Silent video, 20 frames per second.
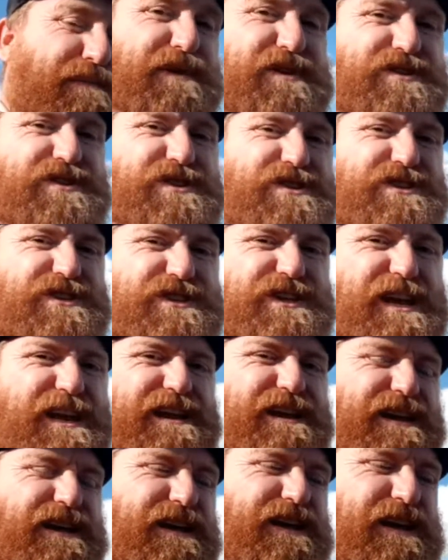but just in
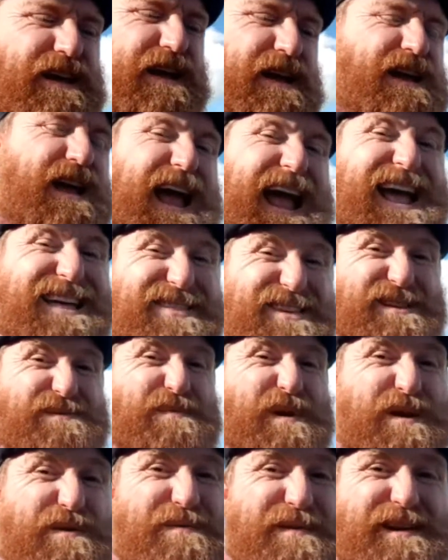a, at this
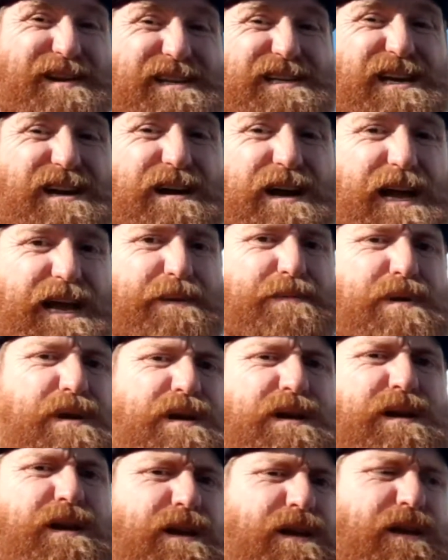moment in time,
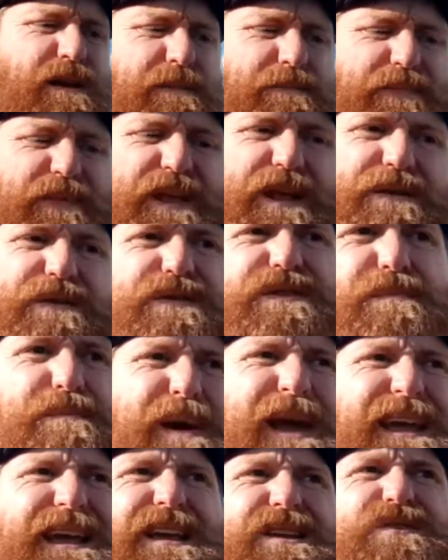you know, the
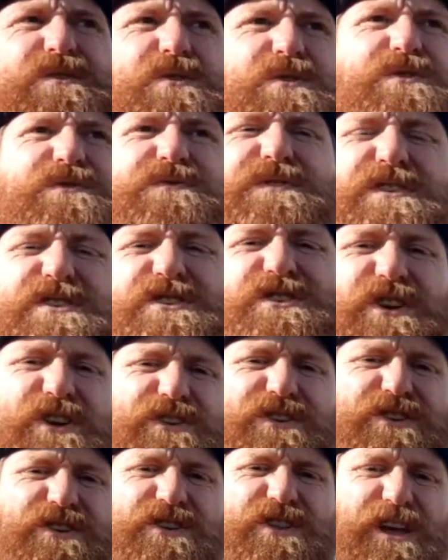pecking order is
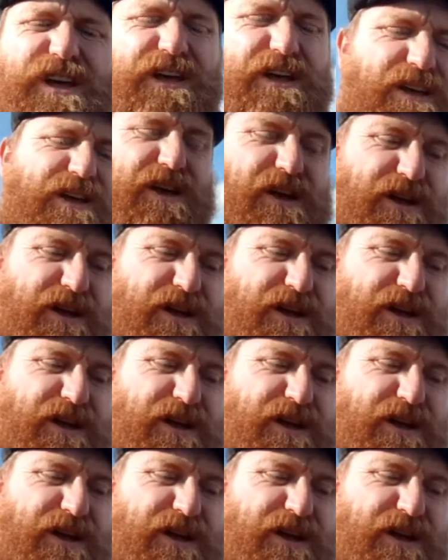such that,